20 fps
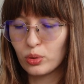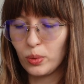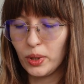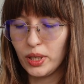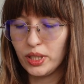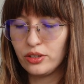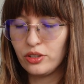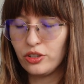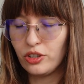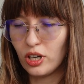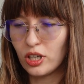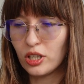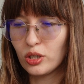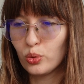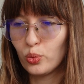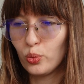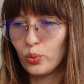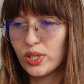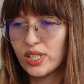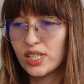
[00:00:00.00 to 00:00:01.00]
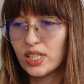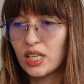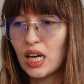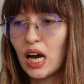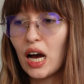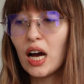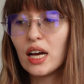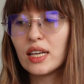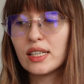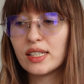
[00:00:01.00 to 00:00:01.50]
weight yarn with a
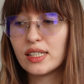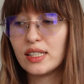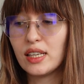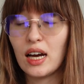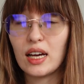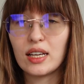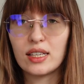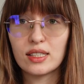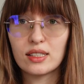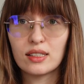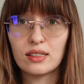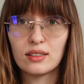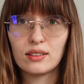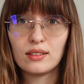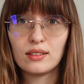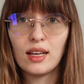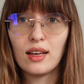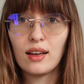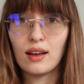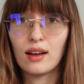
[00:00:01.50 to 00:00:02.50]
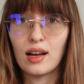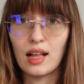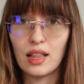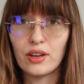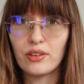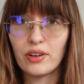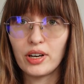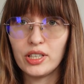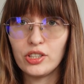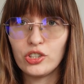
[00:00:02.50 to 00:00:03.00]
nice
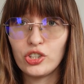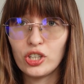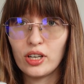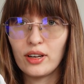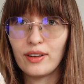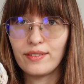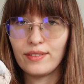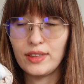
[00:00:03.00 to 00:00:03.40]
color range,